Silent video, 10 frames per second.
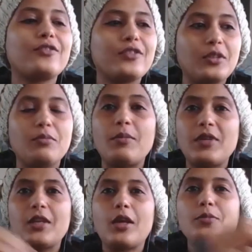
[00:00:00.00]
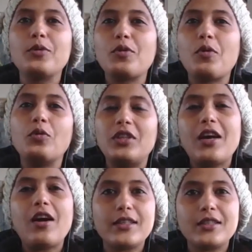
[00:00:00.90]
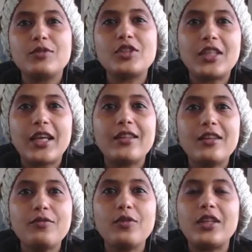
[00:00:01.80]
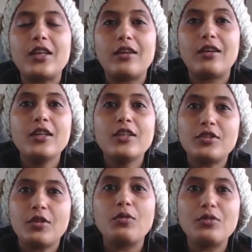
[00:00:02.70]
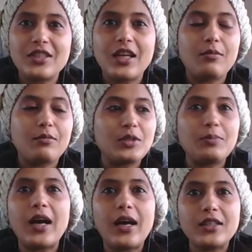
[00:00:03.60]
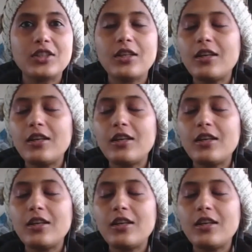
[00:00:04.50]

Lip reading: the mummy and like put all the items together for the soul's departure.